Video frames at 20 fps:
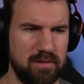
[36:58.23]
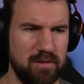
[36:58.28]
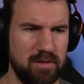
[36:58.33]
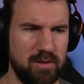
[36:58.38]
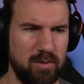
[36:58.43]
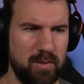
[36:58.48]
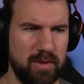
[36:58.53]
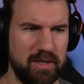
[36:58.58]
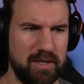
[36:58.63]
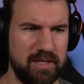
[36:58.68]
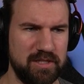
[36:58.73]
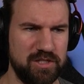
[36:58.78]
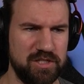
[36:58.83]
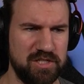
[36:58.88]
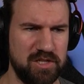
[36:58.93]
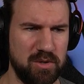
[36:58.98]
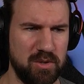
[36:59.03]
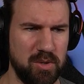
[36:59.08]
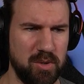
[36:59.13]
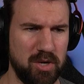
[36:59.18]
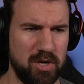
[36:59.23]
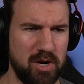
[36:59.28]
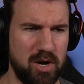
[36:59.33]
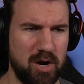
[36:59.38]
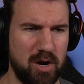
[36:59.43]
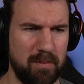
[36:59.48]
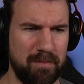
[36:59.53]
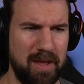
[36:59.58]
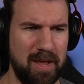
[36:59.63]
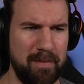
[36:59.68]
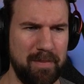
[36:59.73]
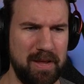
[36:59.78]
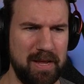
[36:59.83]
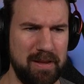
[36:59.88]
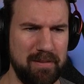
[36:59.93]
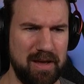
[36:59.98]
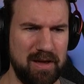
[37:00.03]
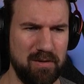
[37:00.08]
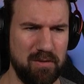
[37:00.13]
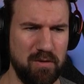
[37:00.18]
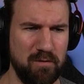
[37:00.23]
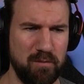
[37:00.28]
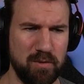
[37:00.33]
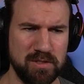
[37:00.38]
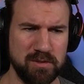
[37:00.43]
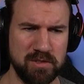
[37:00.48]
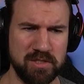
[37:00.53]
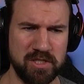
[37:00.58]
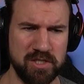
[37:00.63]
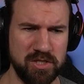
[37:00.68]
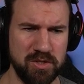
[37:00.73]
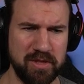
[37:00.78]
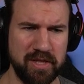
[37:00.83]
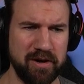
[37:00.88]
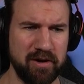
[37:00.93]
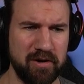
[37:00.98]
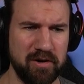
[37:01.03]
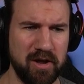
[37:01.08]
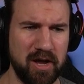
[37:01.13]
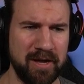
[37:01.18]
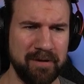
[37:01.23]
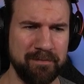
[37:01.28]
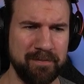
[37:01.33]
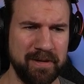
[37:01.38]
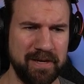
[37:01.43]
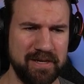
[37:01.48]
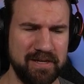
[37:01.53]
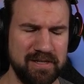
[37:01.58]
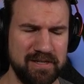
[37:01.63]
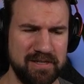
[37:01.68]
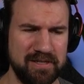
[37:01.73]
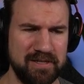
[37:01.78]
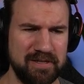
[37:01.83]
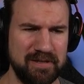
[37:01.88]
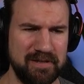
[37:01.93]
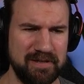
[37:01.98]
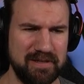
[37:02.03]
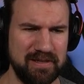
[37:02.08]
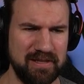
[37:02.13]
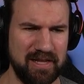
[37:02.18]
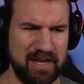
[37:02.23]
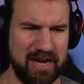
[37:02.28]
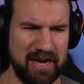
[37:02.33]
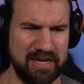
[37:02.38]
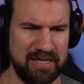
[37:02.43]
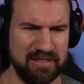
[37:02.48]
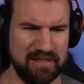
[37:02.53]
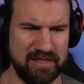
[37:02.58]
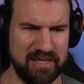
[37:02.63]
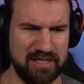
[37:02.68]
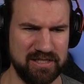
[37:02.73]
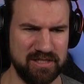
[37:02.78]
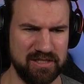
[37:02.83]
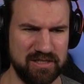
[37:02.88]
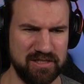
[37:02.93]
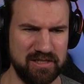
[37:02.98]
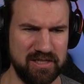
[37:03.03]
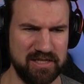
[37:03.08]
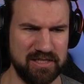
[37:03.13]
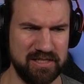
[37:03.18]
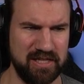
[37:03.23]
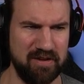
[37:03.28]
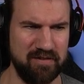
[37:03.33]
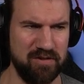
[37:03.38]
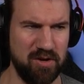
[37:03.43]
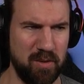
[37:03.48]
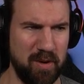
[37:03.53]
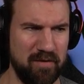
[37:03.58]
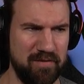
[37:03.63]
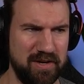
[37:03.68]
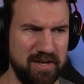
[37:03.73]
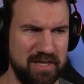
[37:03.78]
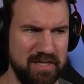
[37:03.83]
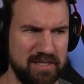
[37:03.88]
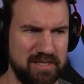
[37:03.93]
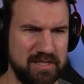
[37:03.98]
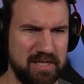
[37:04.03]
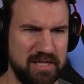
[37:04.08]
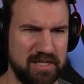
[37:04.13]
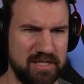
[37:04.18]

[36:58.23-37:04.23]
you know what let's just go to our car maybe i don't know if we're supposed to do that or not but i let's let's leave no evidence